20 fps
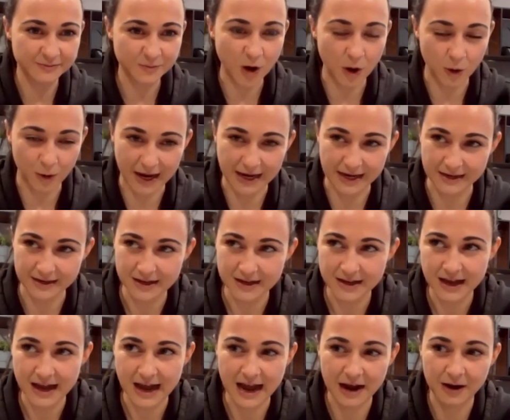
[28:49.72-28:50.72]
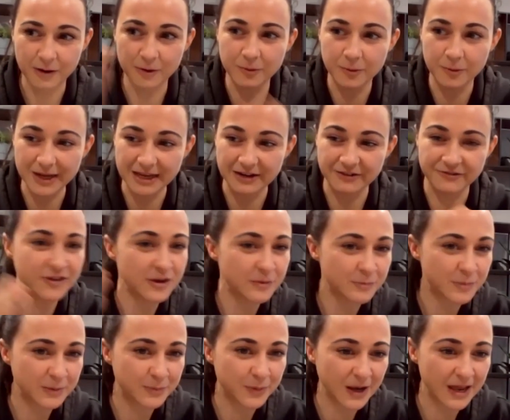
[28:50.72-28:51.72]
okay, how are we going to fit
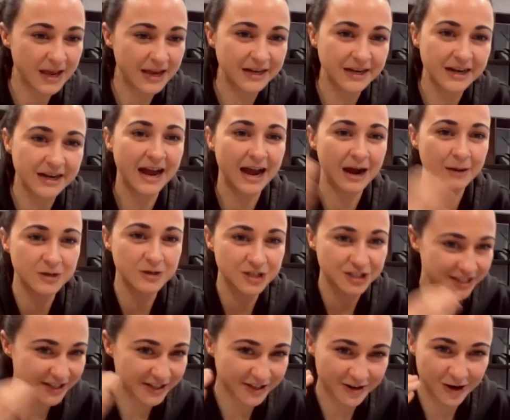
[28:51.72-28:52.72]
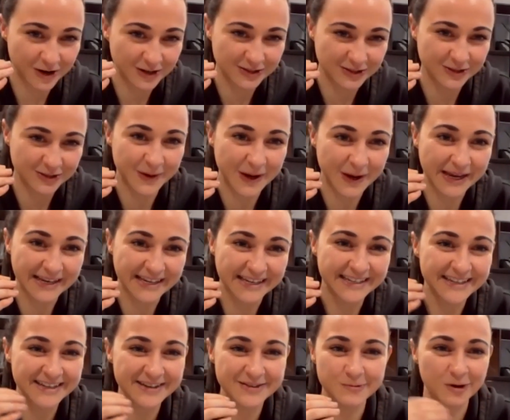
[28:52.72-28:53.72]
people in? How much is it going to cost me?
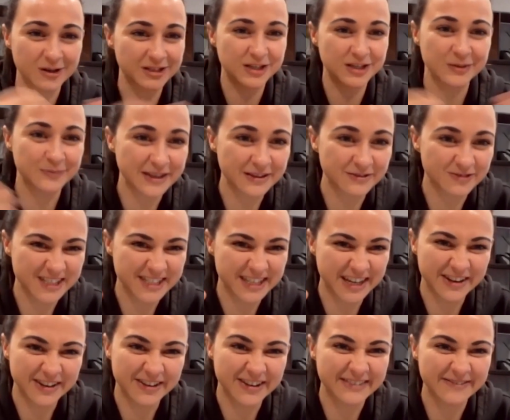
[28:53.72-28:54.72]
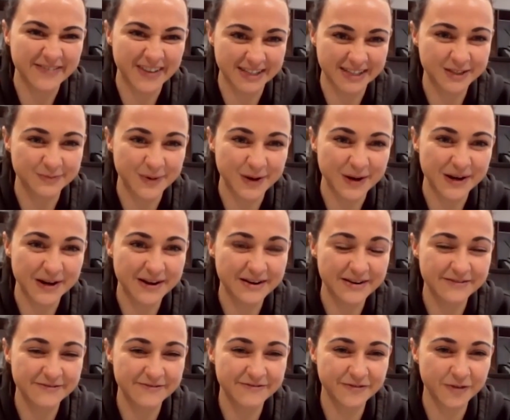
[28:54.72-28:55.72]
What's going to be the return on investment
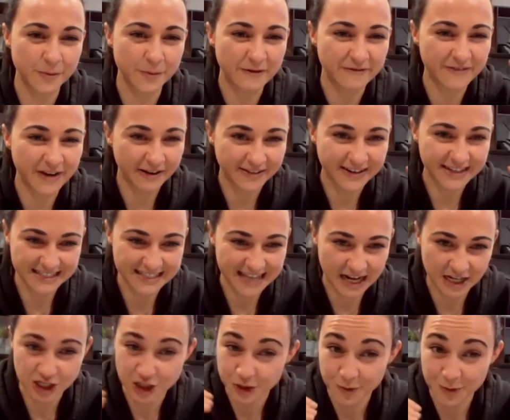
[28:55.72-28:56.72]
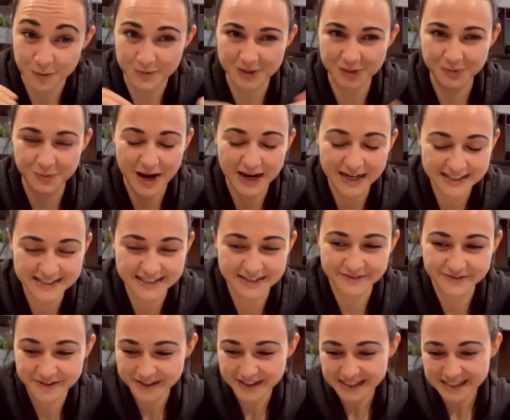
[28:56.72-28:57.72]
from a very tangible
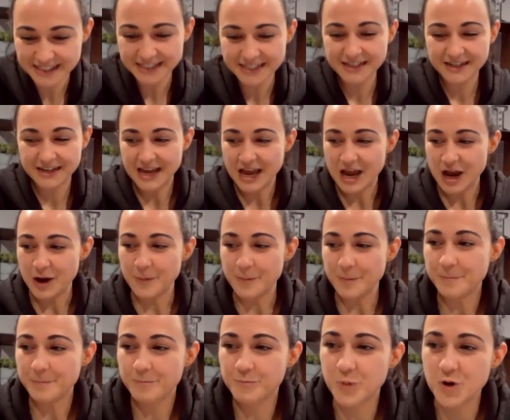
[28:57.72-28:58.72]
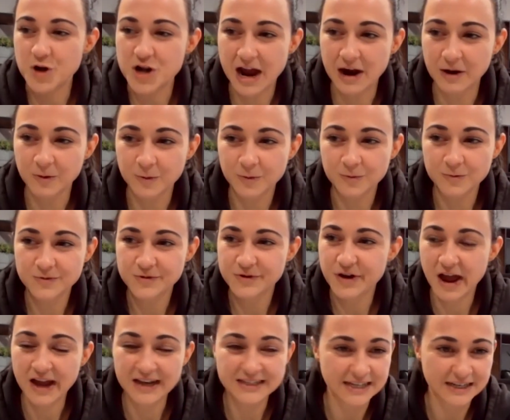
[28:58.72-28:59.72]
perspective? But now
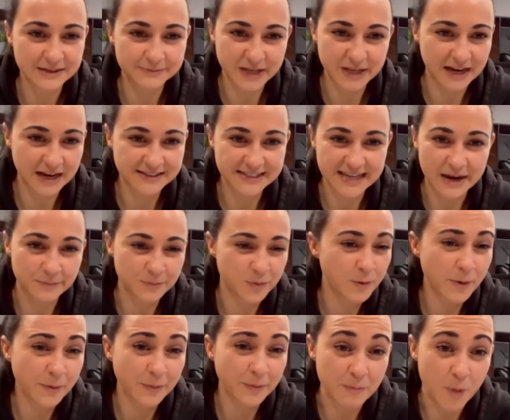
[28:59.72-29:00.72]
9 times out of 10, probably